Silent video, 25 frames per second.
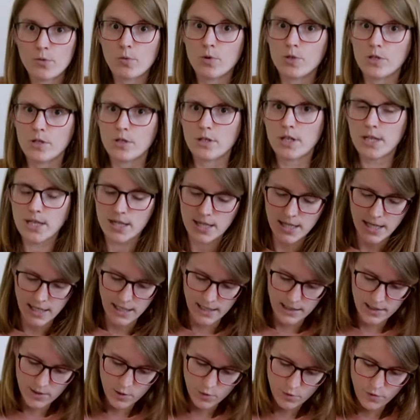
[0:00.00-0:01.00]
Wasn't that
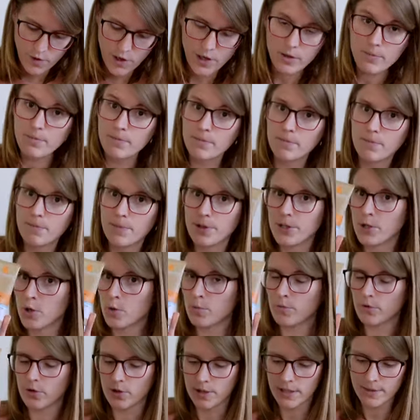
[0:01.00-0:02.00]
sunny so far, but
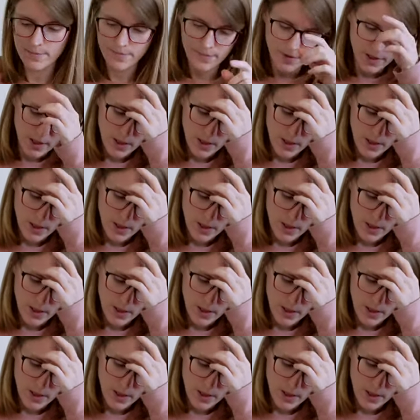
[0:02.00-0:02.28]
hopefully